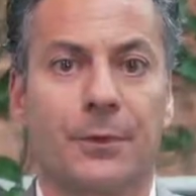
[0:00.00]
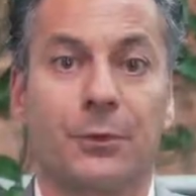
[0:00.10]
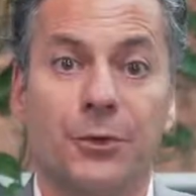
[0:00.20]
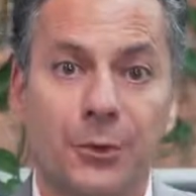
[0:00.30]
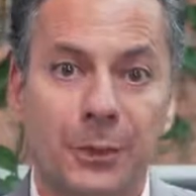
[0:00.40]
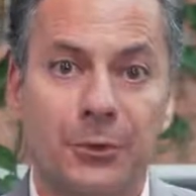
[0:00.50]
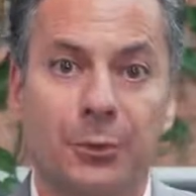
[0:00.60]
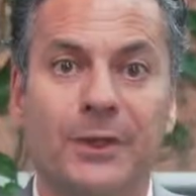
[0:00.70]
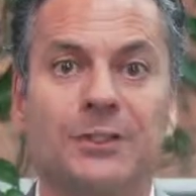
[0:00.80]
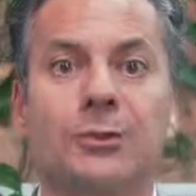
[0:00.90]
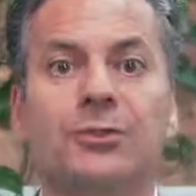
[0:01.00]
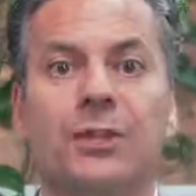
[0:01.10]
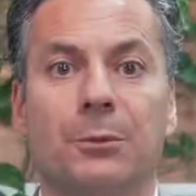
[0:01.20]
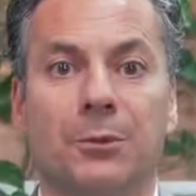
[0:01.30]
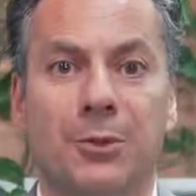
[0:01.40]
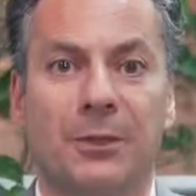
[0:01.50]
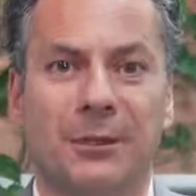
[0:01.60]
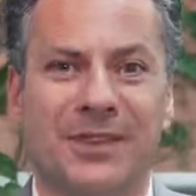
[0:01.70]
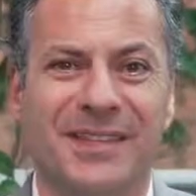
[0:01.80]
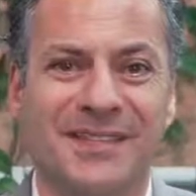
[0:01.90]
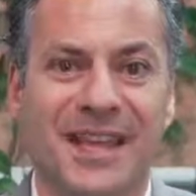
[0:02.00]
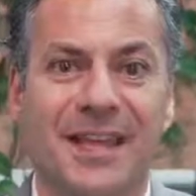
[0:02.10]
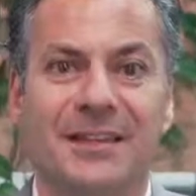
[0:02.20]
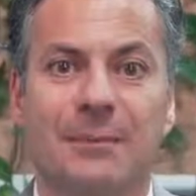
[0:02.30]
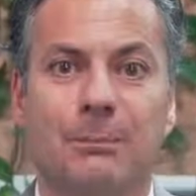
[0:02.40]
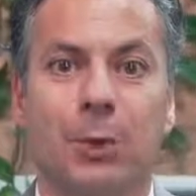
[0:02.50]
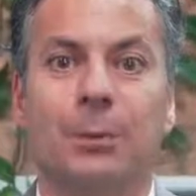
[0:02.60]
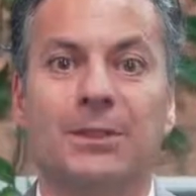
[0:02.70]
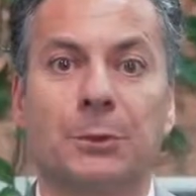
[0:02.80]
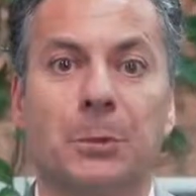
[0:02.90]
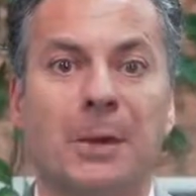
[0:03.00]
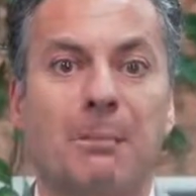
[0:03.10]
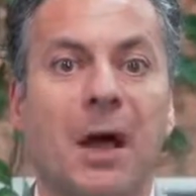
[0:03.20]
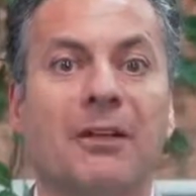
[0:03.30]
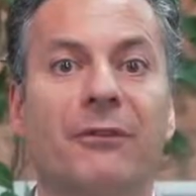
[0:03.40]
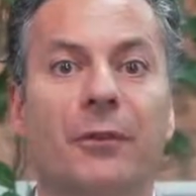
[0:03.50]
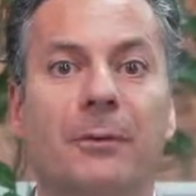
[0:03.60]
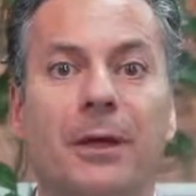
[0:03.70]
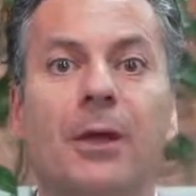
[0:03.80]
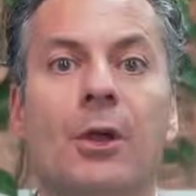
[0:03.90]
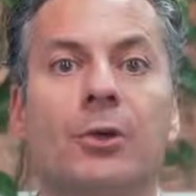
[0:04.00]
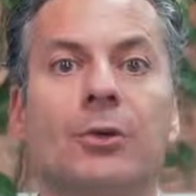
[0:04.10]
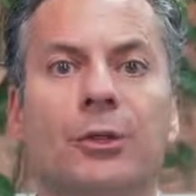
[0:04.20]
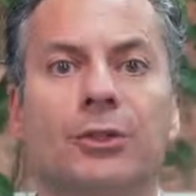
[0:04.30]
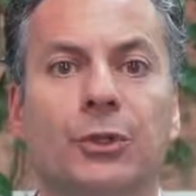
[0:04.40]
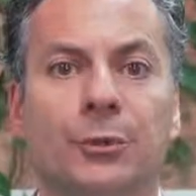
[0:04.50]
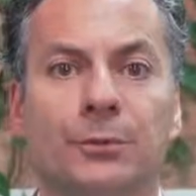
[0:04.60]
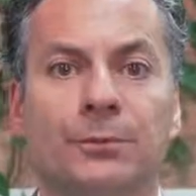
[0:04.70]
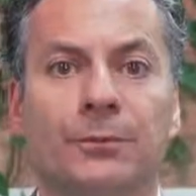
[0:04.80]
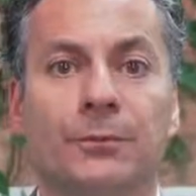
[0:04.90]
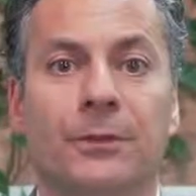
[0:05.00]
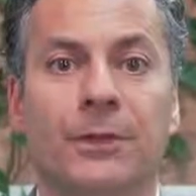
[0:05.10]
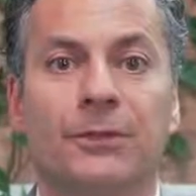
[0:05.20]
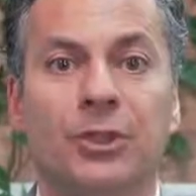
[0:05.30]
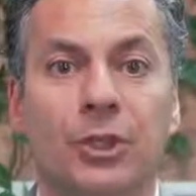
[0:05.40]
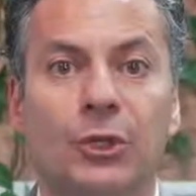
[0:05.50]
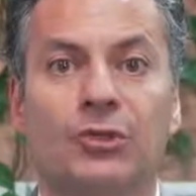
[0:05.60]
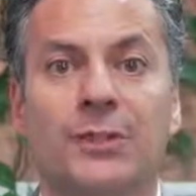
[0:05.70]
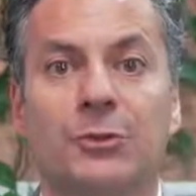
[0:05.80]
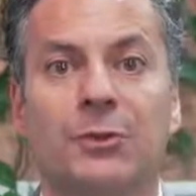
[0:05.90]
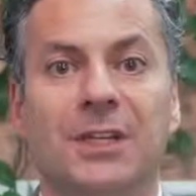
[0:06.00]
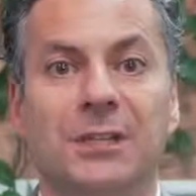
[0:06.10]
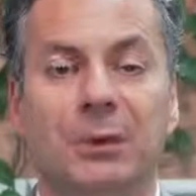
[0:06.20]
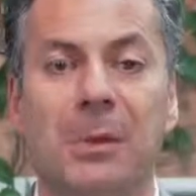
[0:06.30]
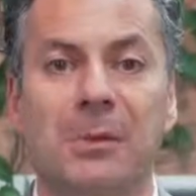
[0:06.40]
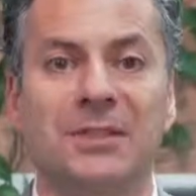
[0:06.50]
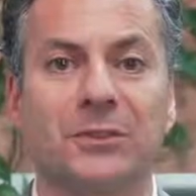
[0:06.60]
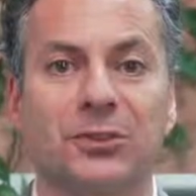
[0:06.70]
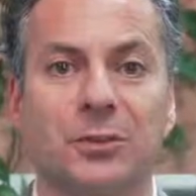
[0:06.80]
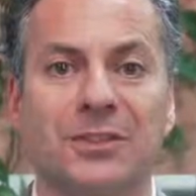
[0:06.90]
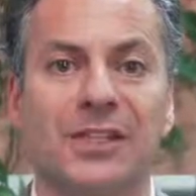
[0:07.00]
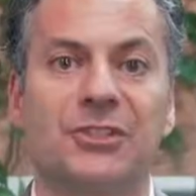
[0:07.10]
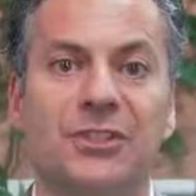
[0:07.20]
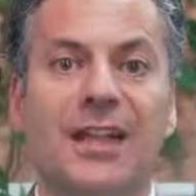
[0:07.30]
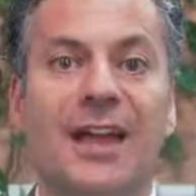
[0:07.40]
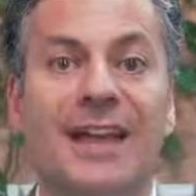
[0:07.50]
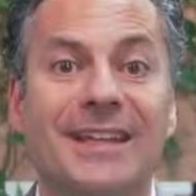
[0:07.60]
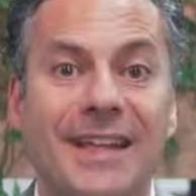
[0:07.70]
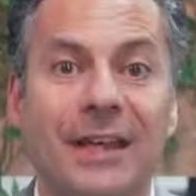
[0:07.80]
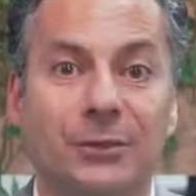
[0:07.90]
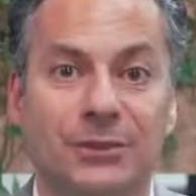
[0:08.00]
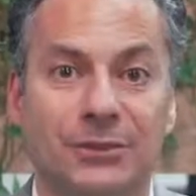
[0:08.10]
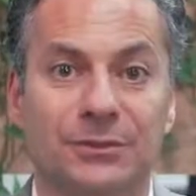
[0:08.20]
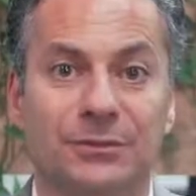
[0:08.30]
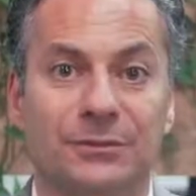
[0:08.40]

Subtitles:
We're doing it with research, and we're doing it with intent and purpose, and we're being mindful about who knows who. It's hugely strategic. Remember, these are strategic accounts.